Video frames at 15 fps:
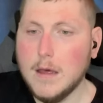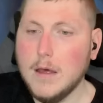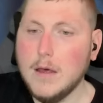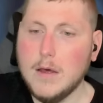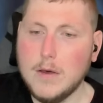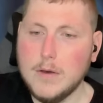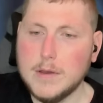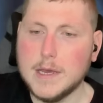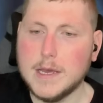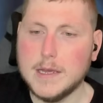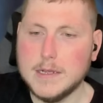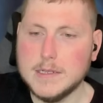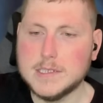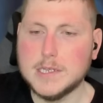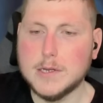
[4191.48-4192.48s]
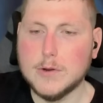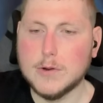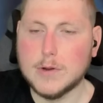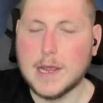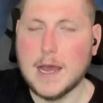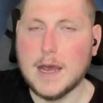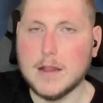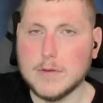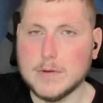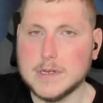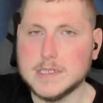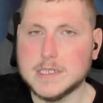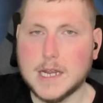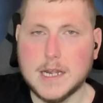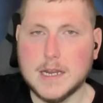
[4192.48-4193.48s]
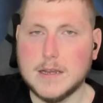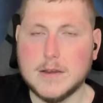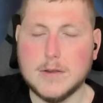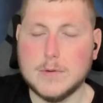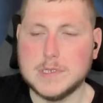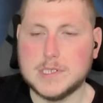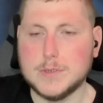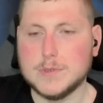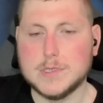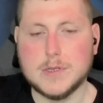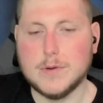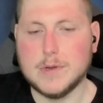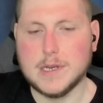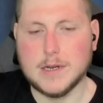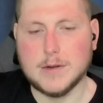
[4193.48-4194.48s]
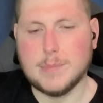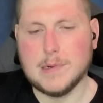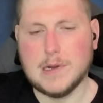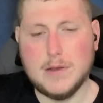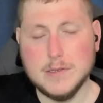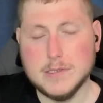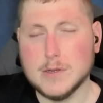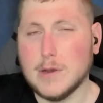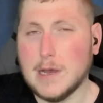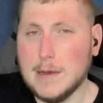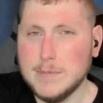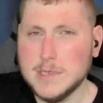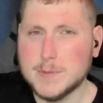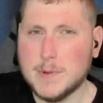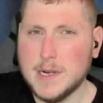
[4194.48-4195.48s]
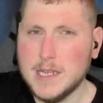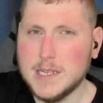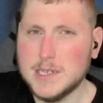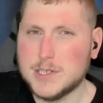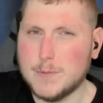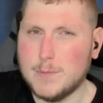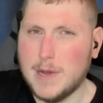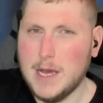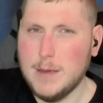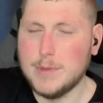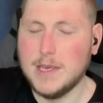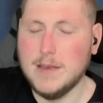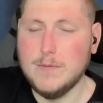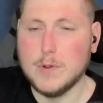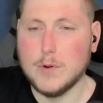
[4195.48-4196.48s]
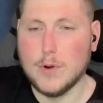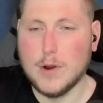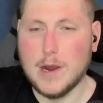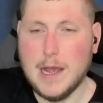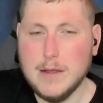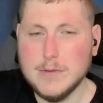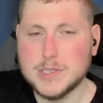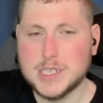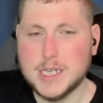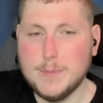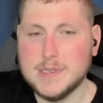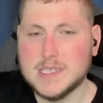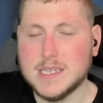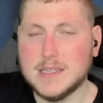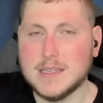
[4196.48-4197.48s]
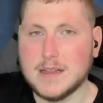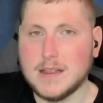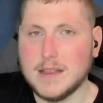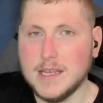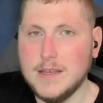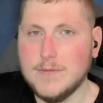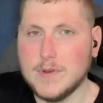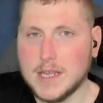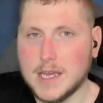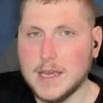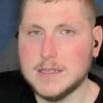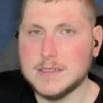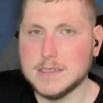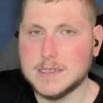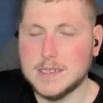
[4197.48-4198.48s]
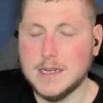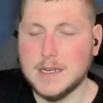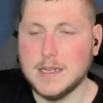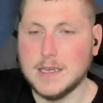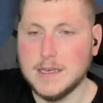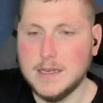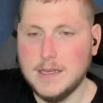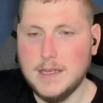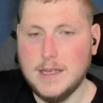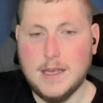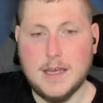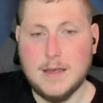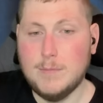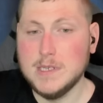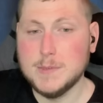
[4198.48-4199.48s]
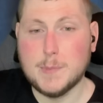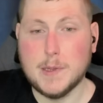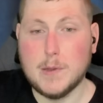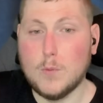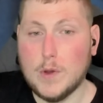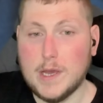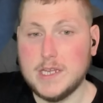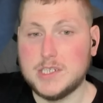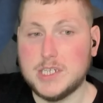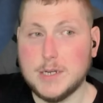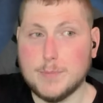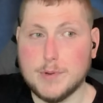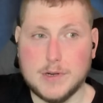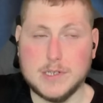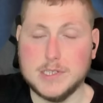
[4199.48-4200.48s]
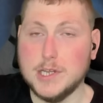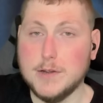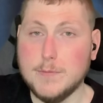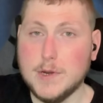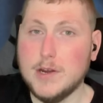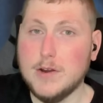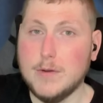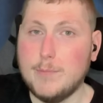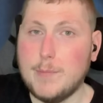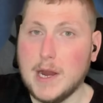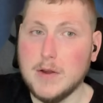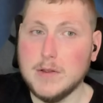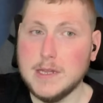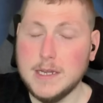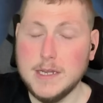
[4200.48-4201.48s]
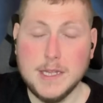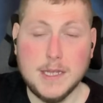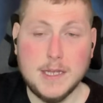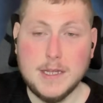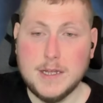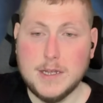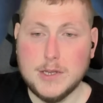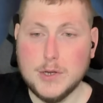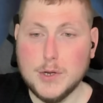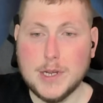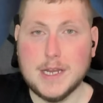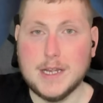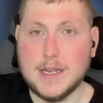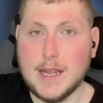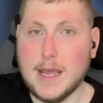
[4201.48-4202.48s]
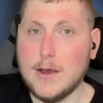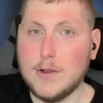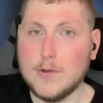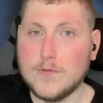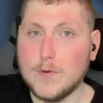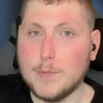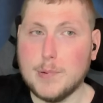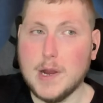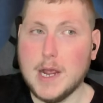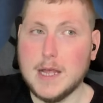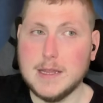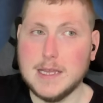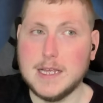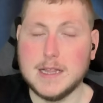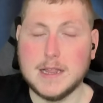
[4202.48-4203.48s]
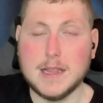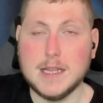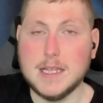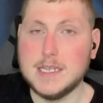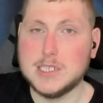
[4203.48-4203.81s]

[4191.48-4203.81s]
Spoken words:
Okay, it's zero calories. I didn't know what she was doing here. But also, how much money did your mom give you, or how cheap is it to live in Kansas City? It must be way cheaper, because over here in Maryland, you're getting nailed for probably at least